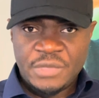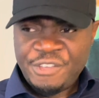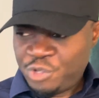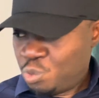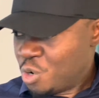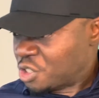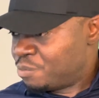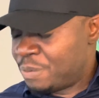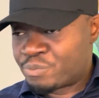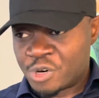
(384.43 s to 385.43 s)
If you want to
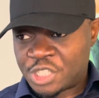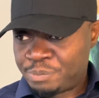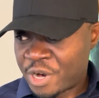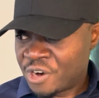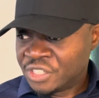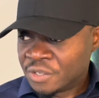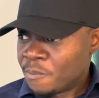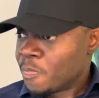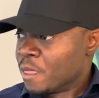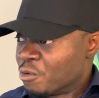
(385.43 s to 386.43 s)
be prosperous,
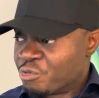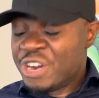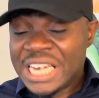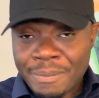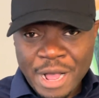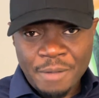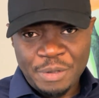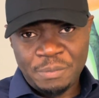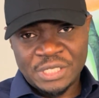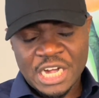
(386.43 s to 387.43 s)
read about
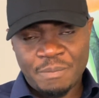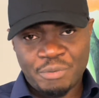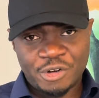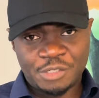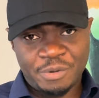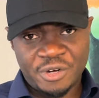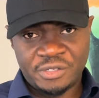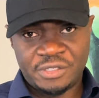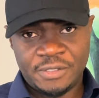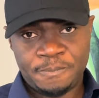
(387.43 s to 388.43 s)
people that are
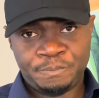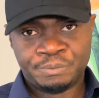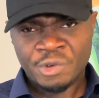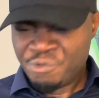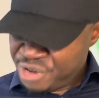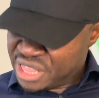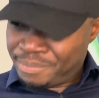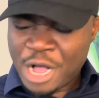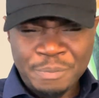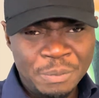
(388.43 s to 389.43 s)
prosperous. Read
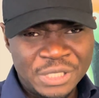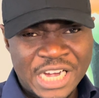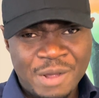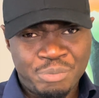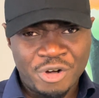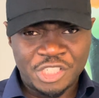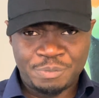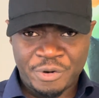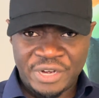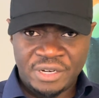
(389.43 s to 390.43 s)
about people that are
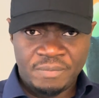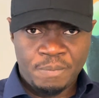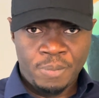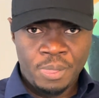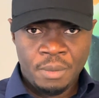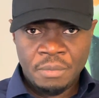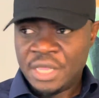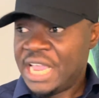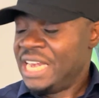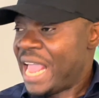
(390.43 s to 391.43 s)
prospering.
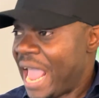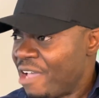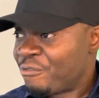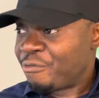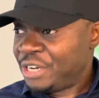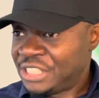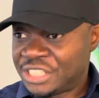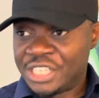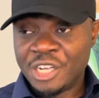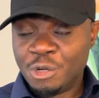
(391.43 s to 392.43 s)
In every
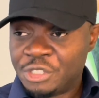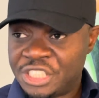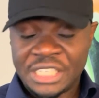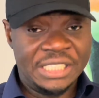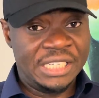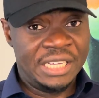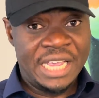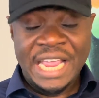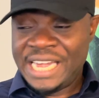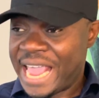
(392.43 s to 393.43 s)
single city,
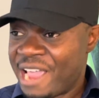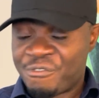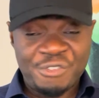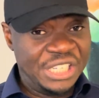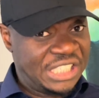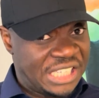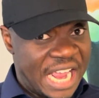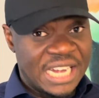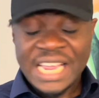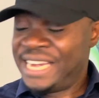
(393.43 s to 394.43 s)
in every
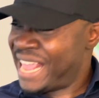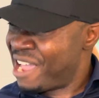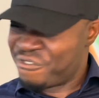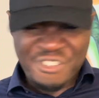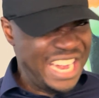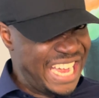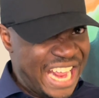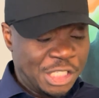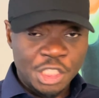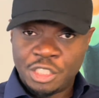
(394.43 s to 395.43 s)
state, in every
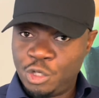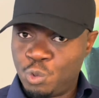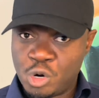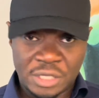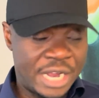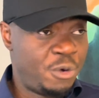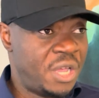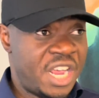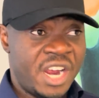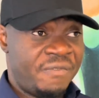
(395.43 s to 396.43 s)
nation in the world, I don't
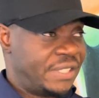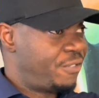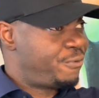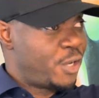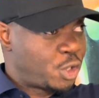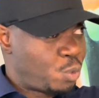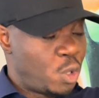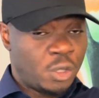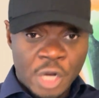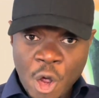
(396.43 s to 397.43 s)
care if it's first
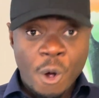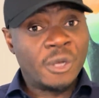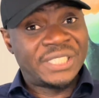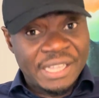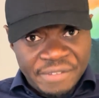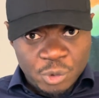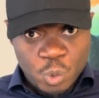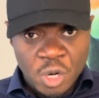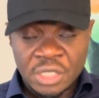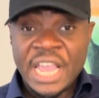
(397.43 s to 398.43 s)
world or seventh
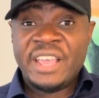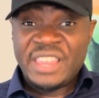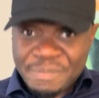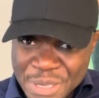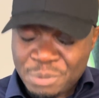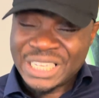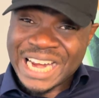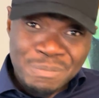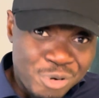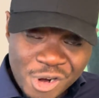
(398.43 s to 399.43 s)
world, there are people that
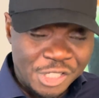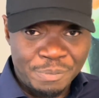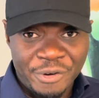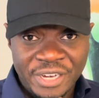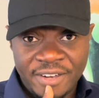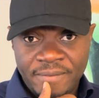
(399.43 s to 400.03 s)
are prospering.